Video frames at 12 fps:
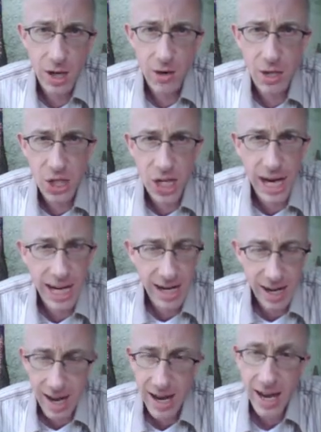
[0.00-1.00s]
you know, a
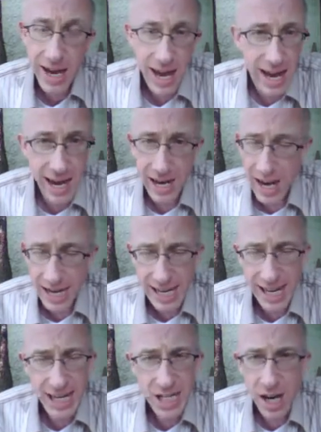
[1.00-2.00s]
site, and I
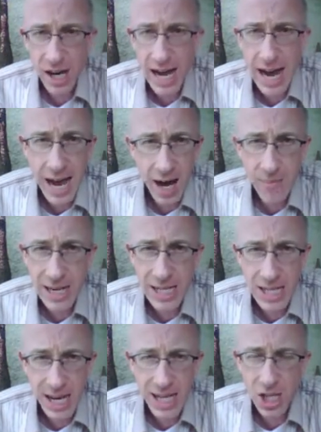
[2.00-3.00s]
can't tell you how
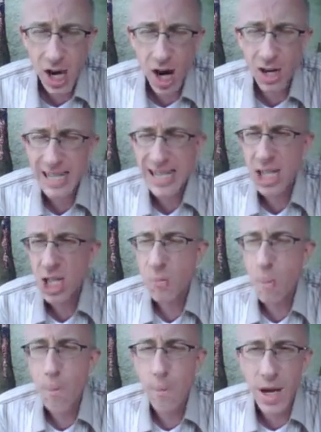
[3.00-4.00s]
many sites are
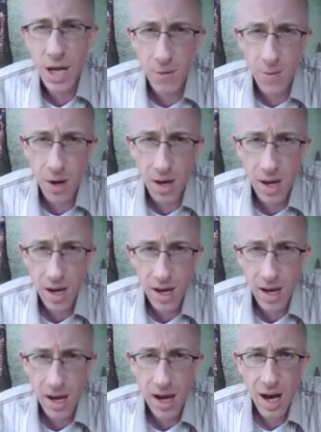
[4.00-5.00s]
despicable
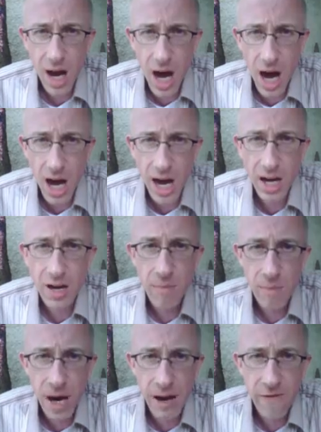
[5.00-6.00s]

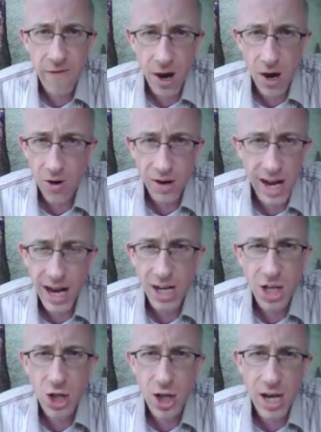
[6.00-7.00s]
on my phone,
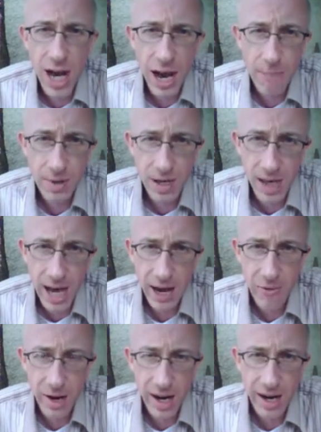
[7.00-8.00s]
and it should not be
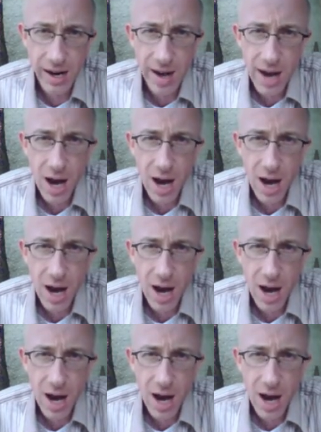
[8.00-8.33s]
that way.